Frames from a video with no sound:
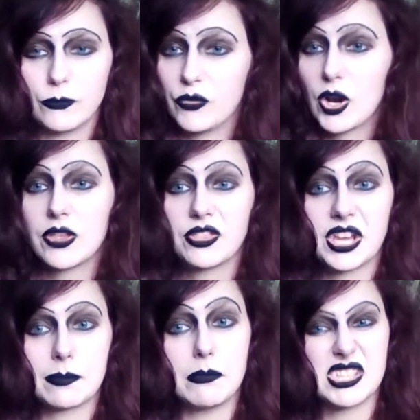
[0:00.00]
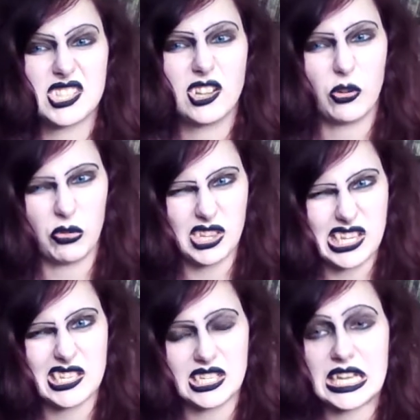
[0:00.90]
Very thick, muscular,
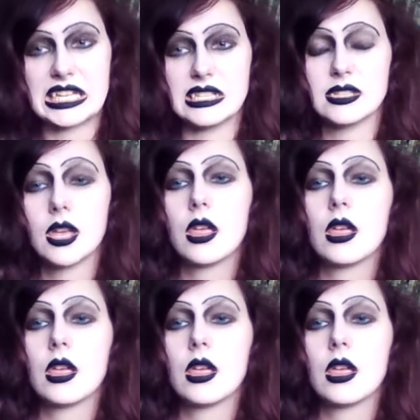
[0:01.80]
lean kitties.